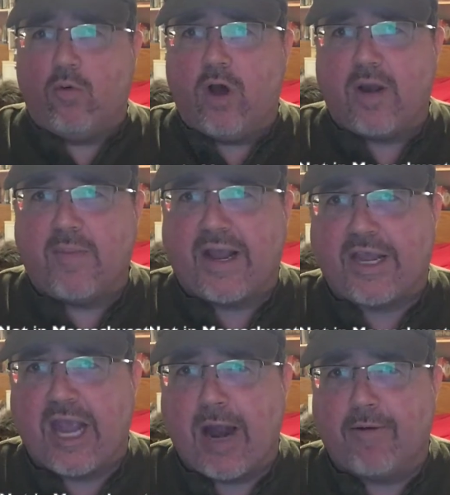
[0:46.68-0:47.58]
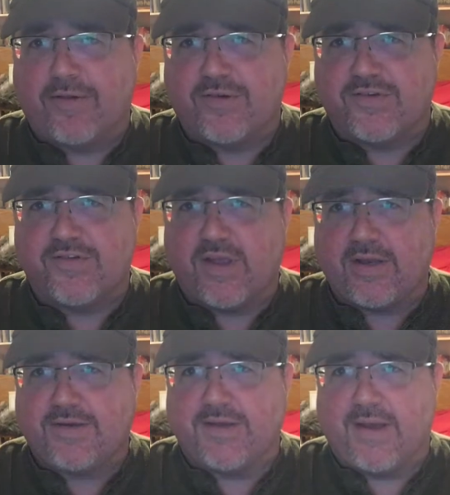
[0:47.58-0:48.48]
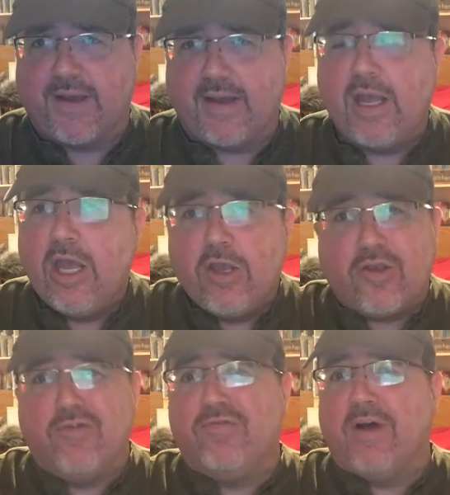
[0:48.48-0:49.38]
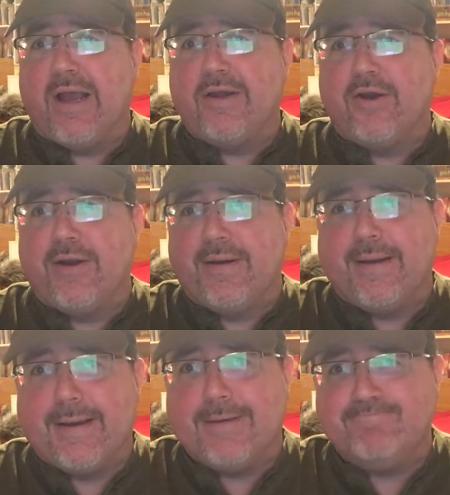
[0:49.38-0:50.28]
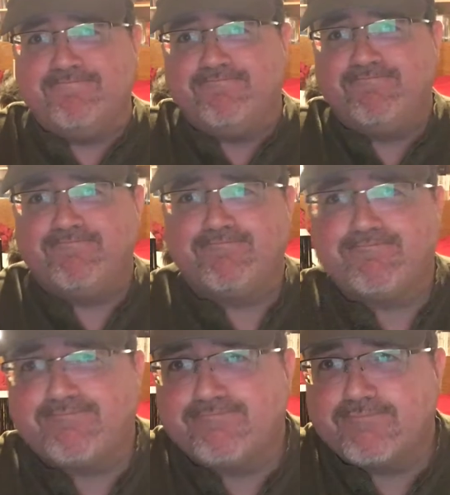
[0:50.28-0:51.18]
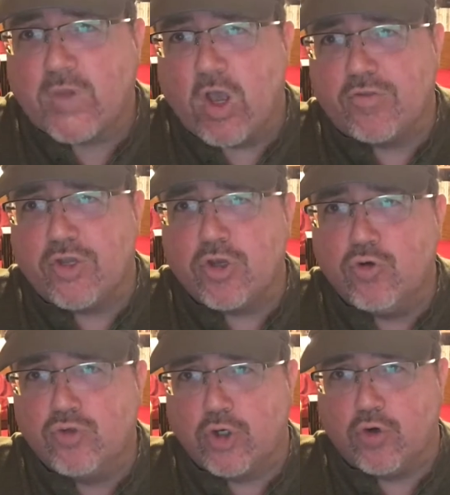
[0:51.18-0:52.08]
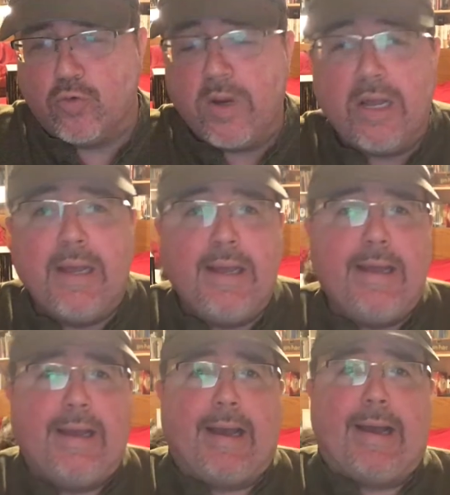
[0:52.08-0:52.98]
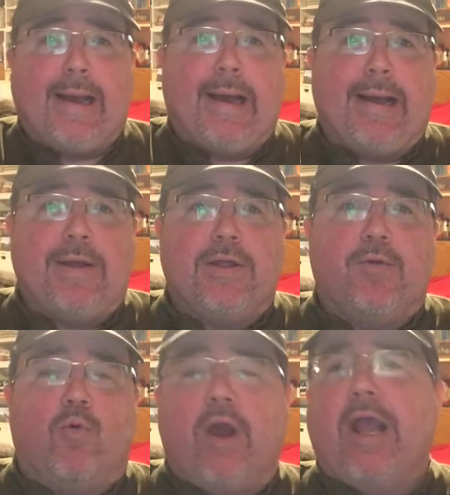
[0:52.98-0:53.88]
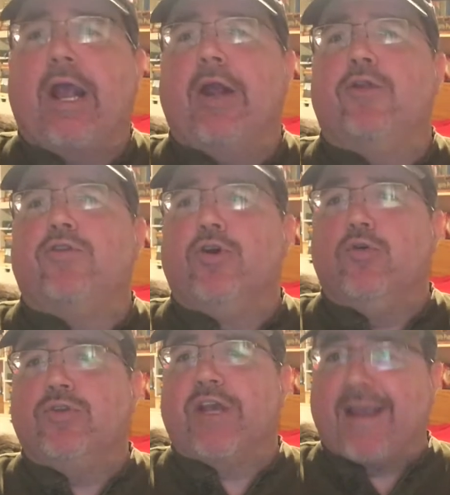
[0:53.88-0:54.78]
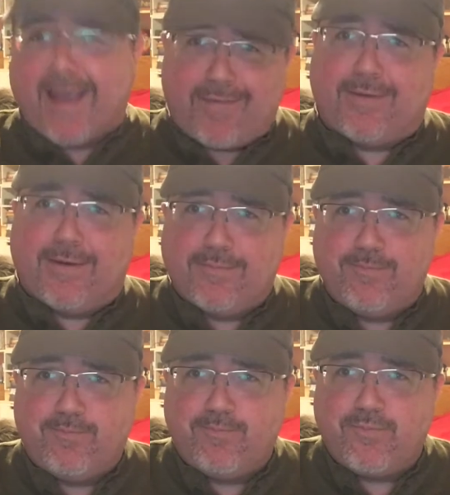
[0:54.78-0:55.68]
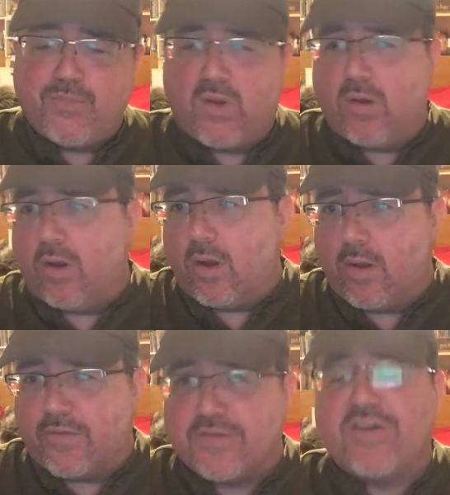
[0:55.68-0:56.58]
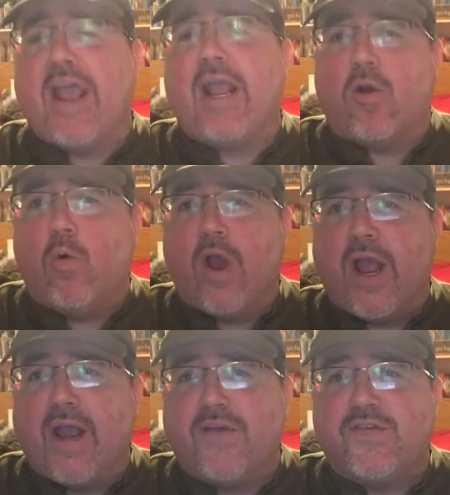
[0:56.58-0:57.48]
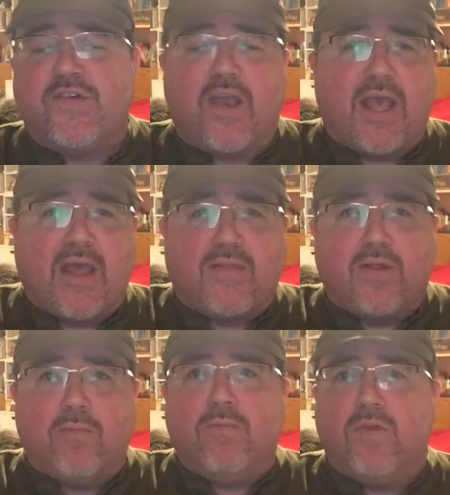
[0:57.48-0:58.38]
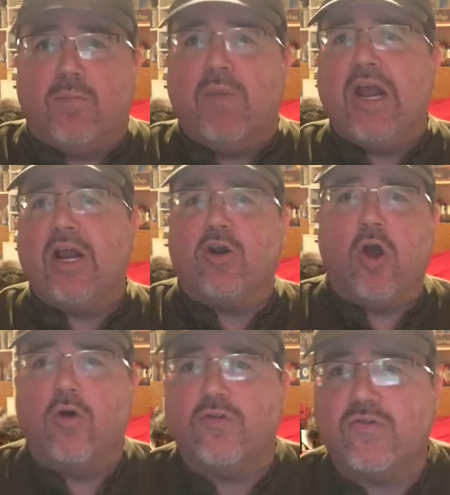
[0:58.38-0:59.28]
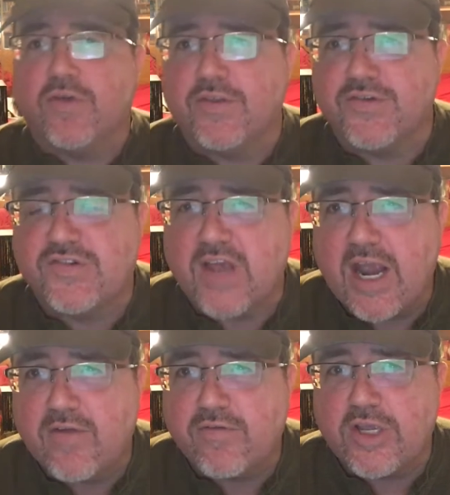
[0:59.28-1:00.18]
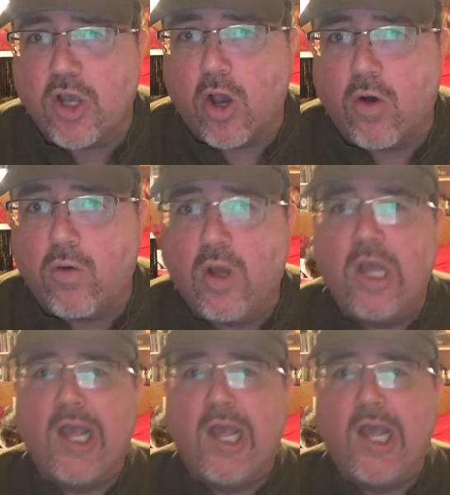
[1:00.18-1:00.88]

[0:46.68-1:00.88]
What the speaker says: one of my characters that you'll find on the YouTube. We're gonna do together the takeaways and the meeting notes for the state of VO,